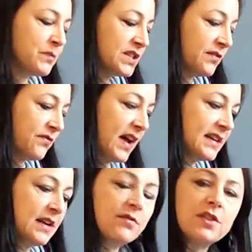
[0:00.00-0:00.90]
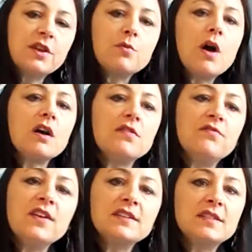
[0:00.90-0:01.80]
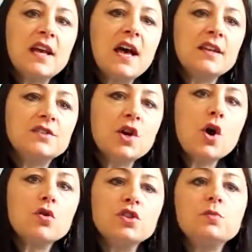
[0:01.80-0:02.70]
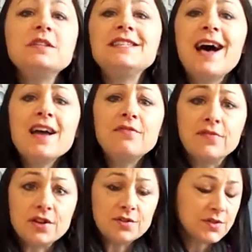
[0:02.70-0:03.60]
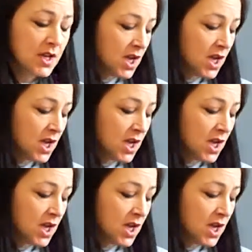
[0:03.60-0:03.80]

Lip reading: to find everything wrong and fix it on its own. You would die first.